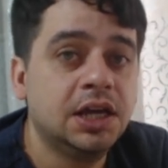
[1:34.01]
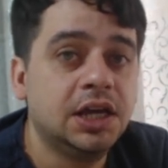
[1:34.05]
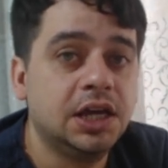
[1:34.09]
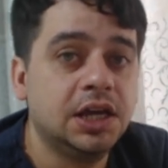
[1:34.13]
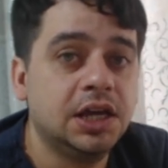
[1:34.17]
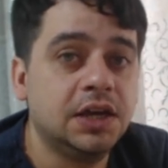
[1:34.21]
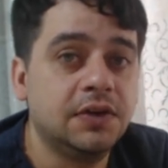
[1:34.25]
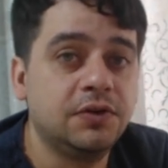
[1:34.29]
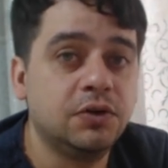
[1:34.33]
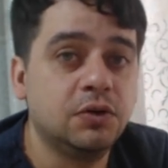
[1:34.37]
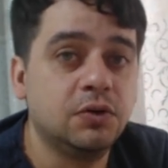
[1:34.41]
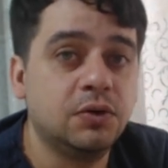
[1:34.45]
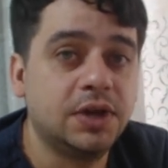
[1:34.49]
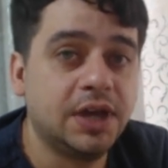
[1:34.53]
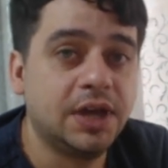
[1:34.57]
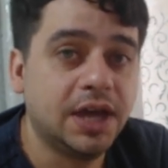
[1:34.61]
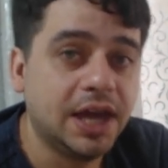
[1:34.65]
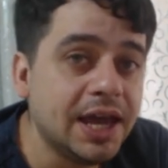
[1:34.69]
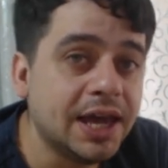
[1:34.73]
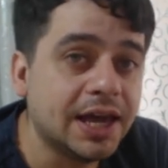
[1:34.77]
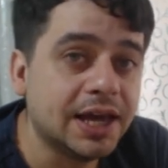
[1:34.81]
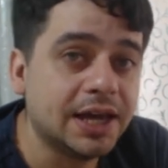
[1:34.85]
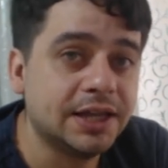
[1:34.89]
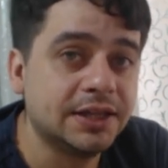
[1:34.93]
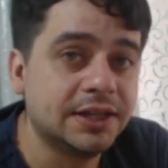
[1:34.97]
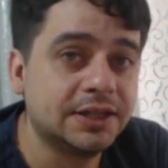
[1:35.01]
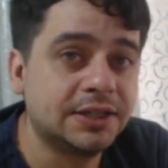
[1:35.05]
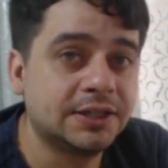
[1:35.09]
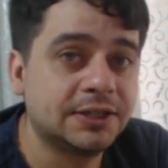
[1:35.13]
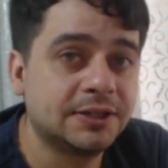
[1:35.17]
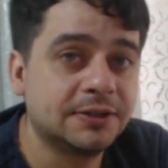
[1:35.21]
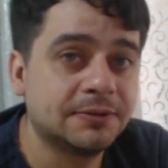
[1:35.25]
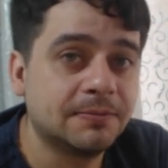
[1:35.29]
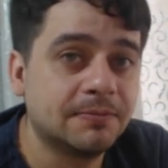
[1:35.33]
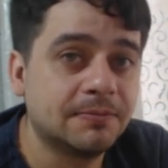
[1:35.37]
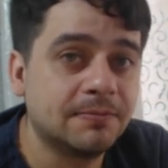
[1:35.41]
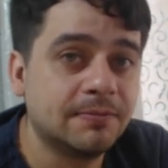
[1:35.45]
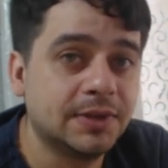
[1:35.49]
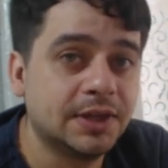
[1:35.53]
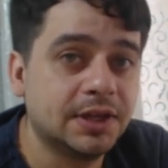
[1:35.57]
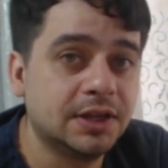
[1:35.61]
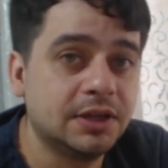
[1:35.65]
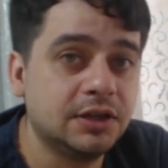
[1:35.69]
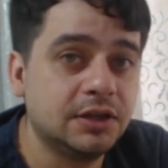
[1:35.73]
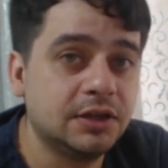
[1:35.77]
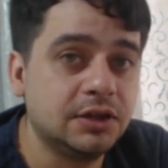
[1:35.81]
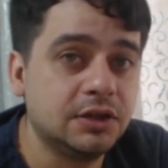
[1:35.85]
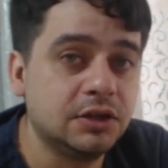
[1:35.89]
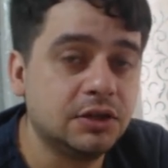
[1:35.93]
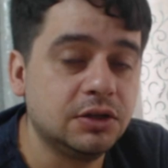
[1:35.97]
If you can't,
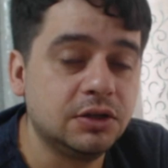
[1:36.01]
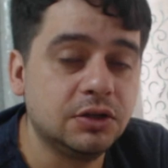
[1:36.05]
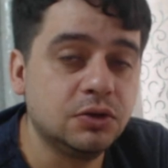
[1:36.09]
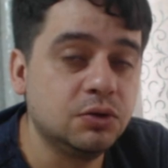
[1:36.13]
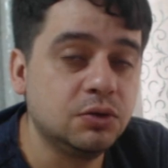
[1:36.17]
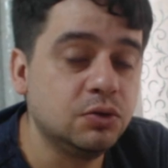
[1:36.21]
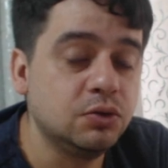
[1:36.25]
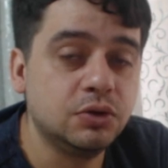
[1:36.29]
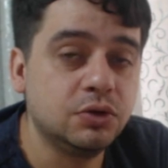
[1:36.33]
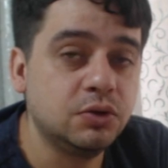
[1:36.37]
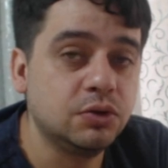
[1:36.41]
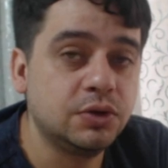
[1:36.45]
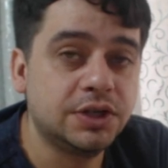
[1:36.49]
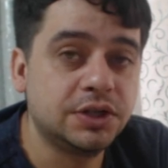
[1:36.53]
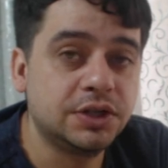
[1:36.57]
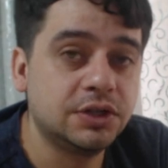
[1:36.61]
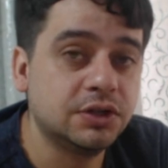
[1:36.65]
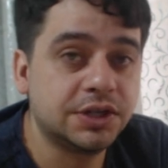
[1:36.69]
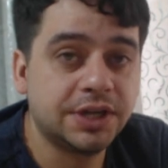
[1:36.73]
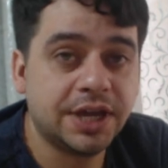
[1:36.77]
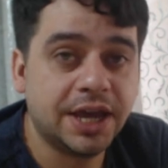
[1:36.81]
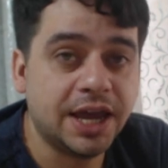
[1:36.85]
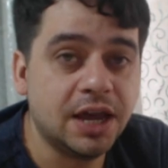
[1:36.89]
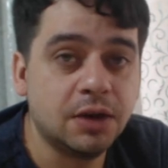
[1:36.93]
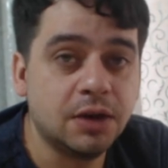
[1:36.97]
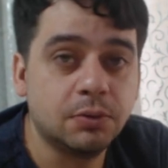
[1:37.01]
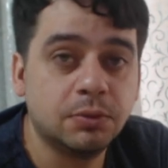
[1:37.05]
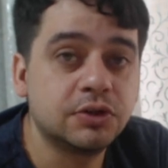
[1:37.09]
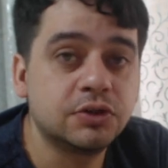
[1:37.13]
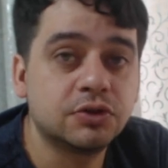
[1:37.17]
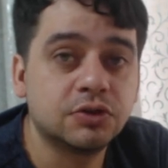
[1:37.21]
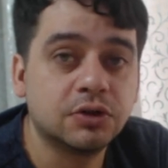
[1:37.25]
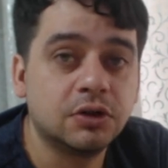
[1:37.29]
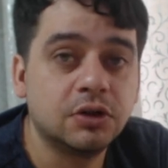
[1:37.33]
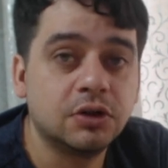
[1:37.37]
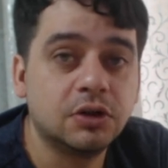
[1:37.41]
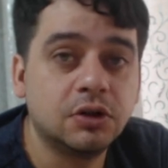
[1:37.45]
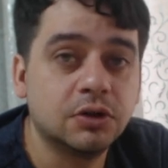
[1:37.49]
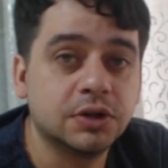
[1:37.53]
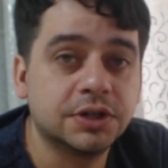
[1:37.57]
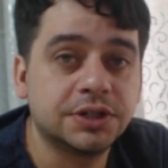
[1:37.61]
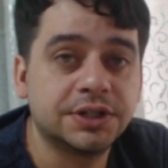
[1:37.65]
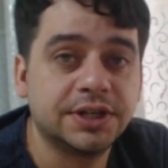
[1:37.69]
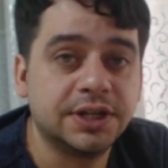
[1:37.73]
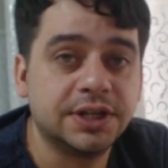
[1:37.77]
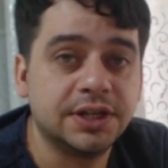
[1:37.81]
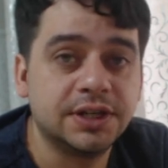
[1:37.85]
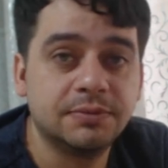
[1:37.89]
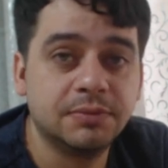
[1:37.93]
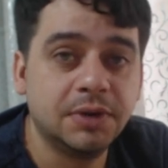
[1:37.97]
you just can't withdraw or
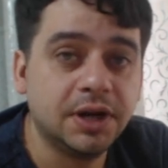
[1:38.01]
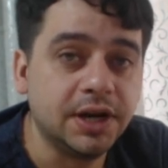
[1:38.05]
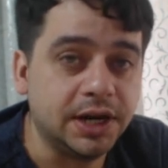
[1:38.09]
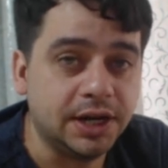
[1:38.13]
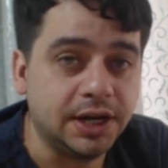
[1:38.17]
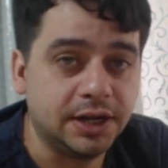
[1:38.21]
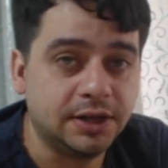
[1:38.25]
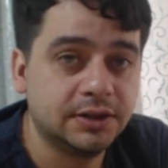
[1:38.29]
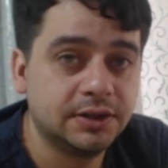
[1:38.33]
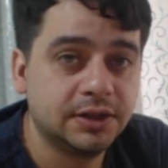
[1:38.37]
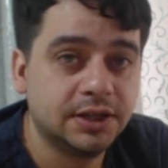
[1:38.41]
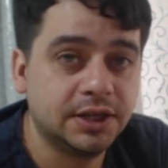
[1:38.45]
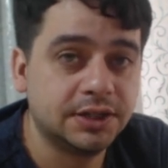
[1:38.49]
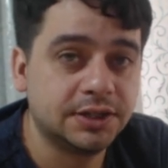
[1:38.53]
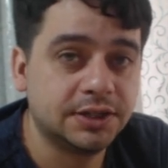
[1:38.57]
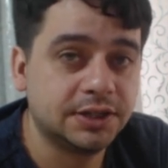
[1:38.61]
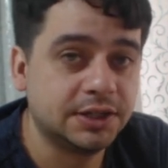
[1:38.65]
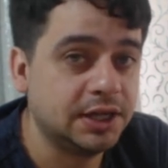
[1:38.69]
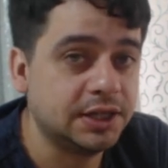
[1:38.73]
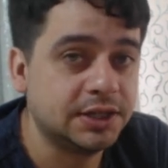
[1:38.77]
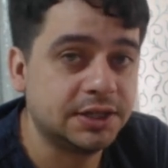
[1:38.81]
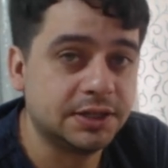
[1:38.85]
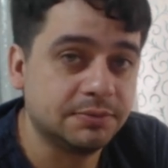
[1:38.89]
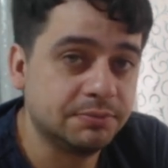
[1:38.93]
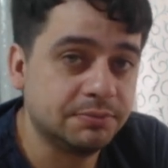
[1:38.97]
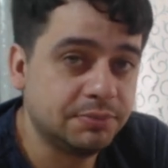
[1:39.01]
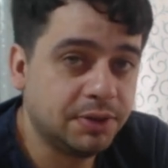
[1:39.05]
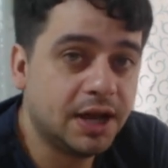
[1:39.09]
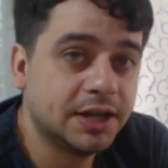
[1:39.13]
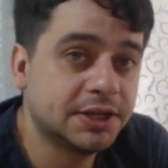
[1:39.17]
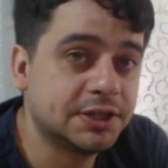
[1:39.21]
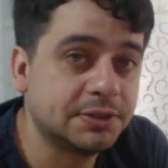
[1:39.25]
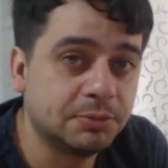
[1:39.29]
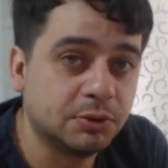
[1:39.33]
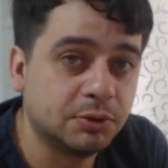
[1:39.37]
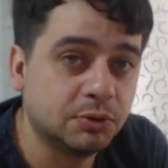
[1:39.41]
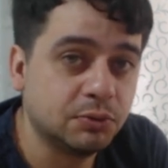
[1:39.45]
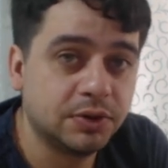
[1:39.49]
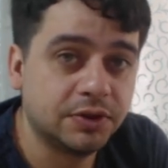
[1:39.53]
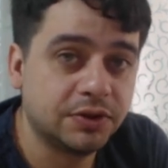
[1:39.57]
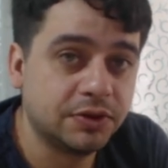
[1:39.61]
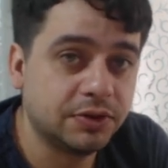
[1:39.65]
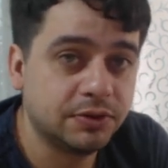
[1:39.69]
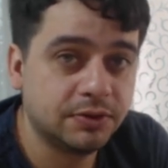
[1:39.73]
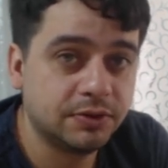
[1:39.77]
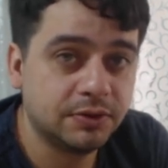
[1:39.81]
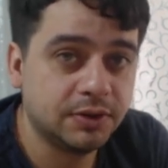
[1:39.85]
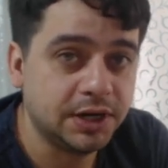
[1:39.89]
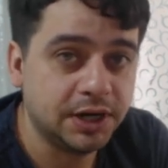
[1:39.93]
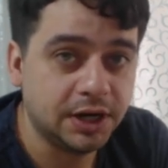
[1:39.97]
send money. It's impossible with
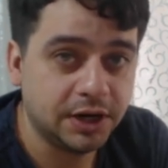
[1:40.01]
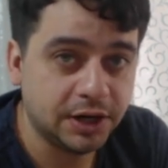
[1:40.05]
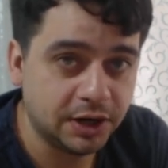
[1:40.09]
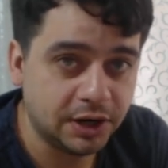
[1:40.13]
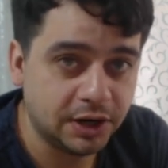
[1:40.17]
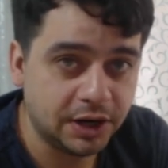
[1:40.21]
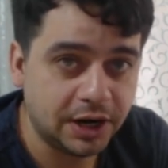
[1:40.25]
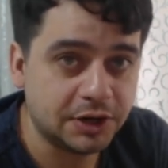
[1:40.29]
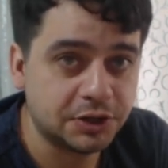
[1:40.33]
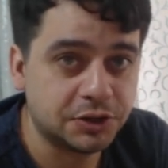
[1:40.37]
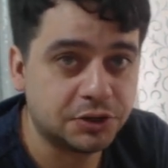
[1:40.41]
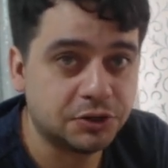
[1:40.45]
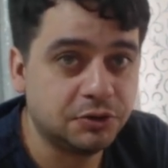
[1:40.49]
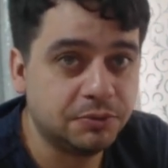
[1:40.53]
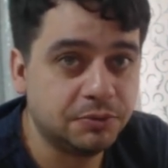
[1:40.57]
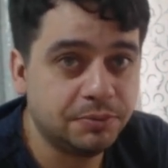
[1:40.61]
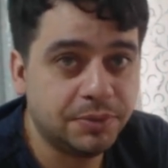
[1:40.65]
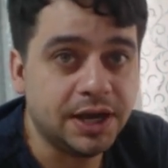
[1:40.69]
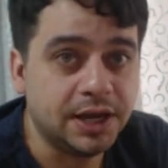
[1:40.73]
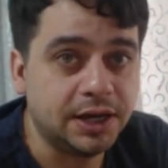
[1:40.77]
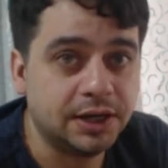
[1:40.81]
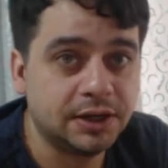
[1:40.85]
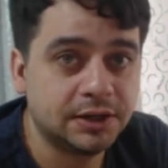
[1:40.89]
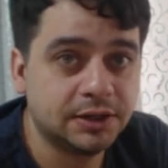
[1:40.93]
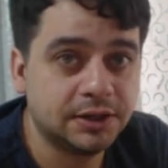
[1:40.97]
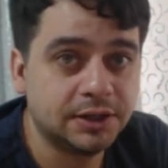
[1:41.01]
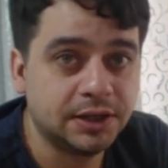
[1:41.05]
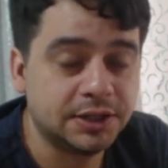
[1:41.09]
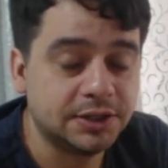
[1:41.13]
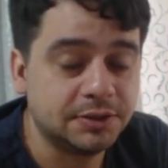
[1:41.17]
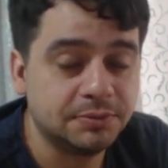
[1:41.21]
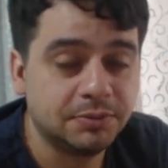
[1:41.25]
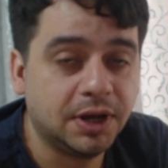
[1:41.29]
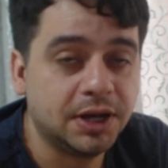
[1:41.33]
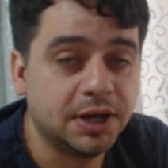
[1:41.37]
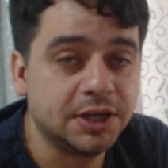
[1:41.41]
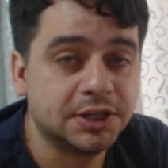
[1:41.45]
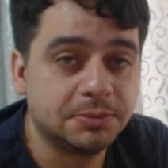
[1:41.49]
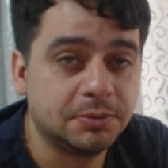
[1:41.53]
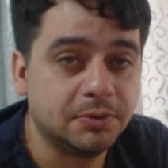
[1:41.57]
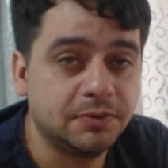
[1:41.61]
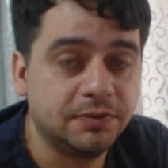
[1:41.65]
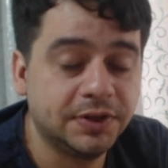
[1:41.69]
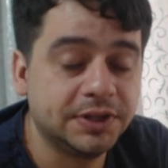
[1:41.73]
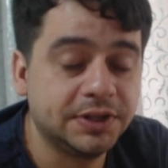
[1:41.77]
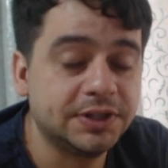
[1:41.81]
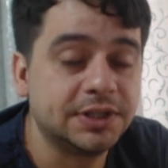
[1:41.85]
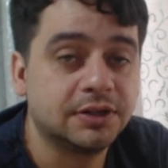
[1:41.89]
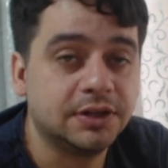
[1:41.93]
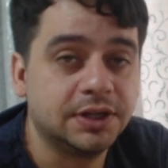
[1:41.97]
an international bank. It's impossible
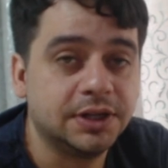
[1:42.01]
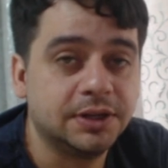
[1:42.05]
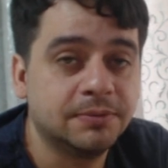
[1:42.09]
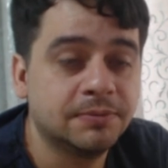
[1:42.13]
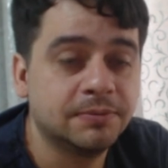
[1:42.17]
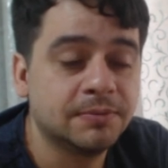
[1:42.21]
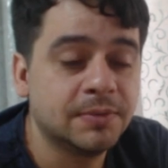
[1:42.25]
physically.